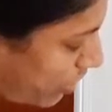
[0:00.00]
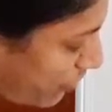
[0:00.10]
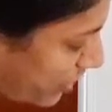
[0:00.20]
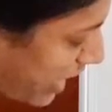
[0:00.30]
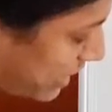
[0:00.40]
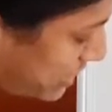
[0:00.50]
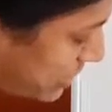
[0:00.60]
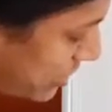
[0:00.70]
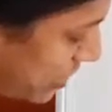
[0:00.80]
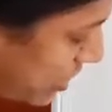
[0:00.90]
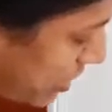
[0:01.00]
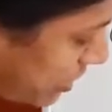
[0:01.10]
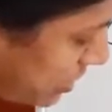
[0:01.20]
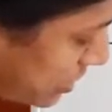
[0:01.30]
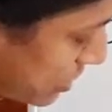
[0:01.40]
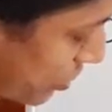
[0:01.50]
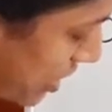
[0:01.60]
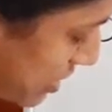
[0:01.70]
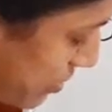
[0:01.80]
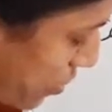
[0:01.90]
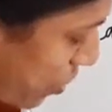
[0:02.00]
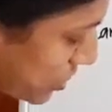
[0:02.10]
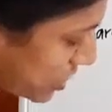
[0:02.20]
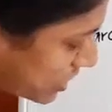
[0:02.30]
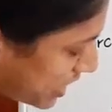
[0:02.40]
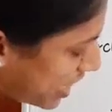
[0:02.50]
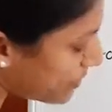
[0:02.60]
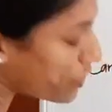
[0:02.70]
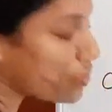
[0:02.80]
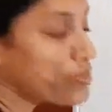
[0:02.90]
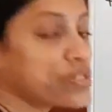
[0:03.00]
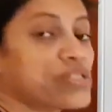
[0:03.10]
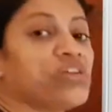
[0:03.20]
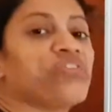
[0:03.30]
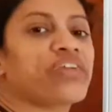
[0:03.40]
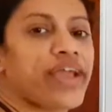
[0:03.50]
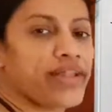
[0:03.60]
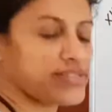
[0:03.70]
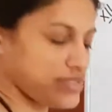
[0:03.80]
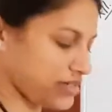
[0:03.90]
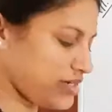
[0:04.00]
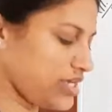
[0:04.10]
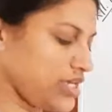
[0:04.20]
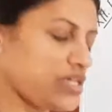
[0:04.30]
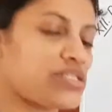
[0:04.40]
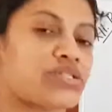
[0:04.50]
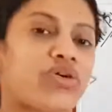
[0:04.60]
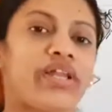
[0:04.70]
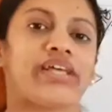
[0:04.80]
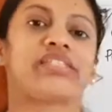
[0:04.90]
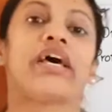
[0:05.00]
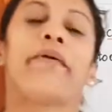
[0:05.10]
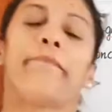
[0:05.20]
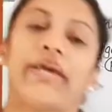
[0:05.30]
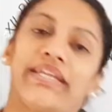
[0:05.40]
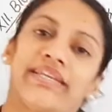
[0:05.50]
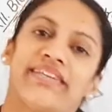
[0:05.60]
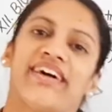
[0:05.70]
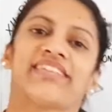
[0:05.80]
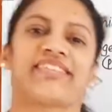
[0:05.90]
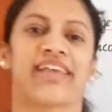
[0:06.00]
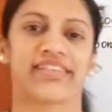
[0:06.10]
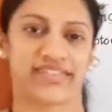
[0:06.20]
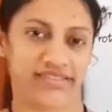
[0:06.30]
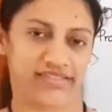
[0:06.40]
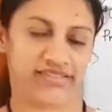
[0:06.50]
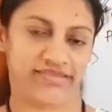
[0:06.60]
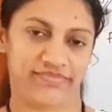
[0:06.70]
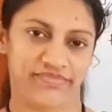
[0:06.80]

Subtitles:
of cancer is known as the most dreaded property of cancer is known as metastasis.